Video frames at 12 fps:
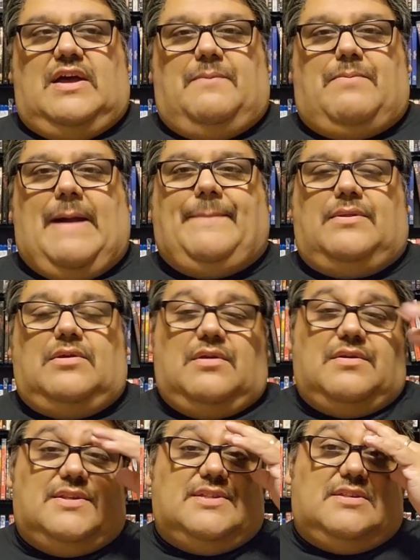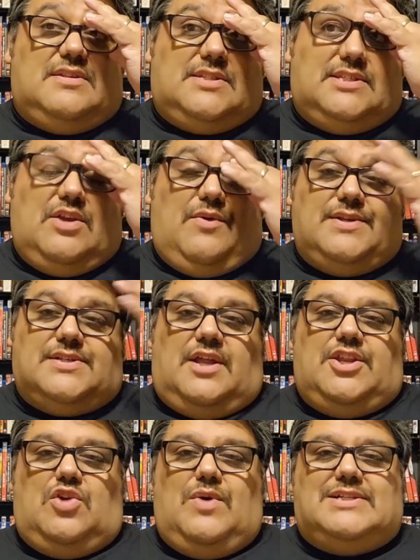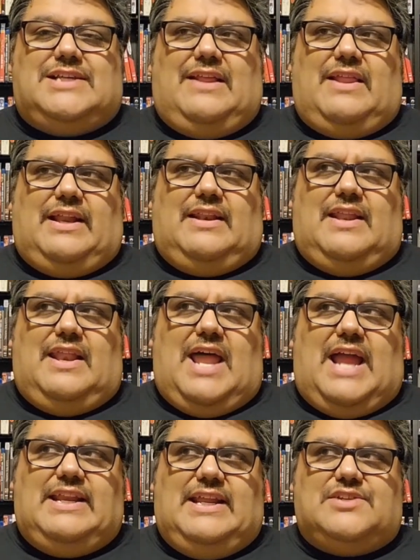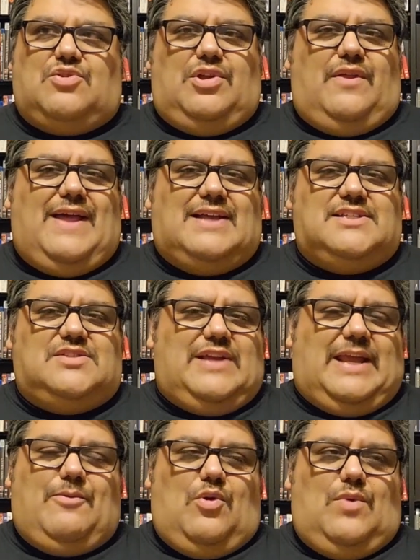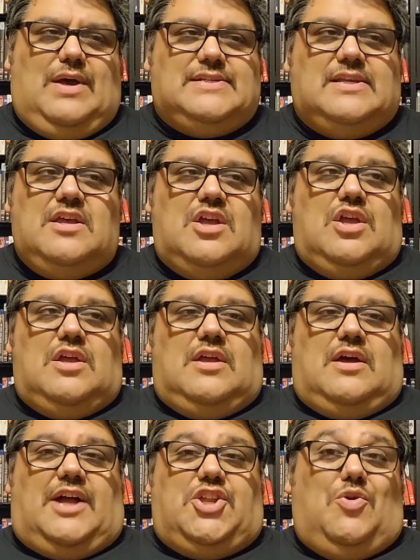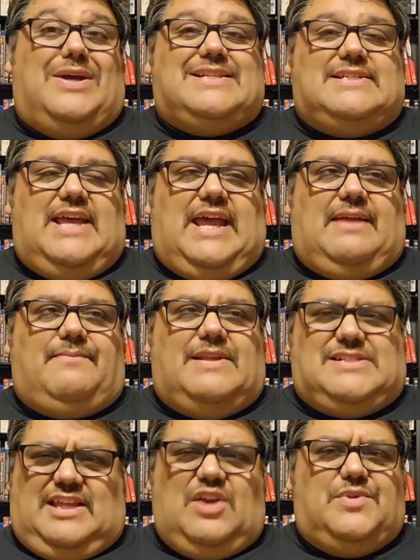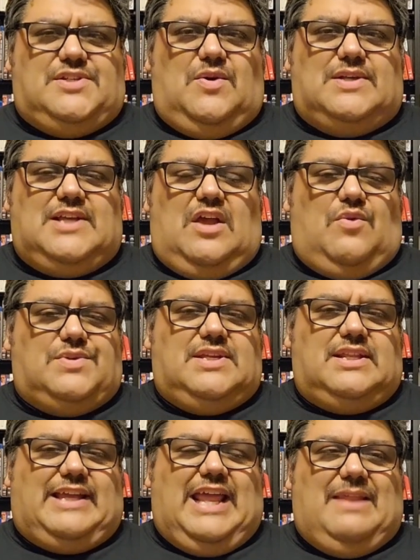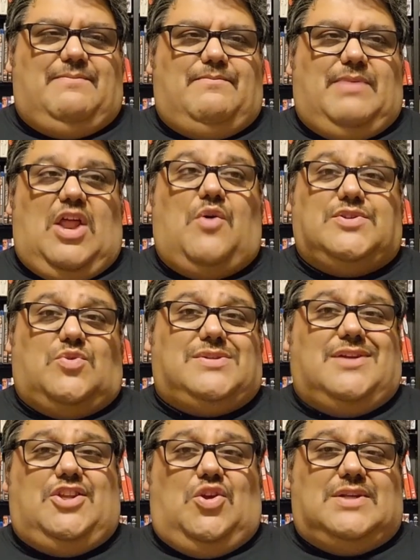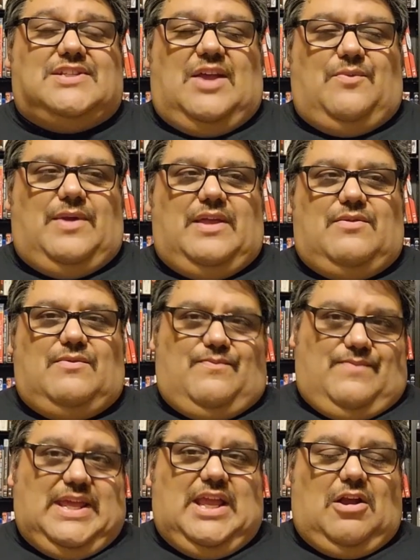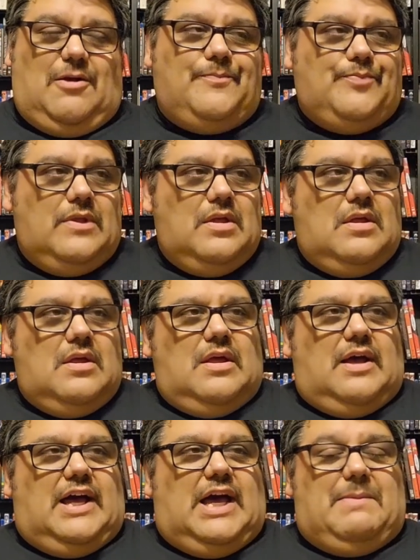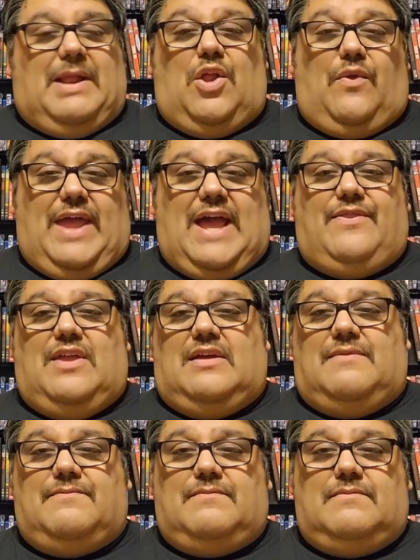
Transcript: popular series on USA in like the 90s, early 2000s. I can't remember what it was on USA. I think it was USA or syndicated, but I know it was always on USA here. I know they had the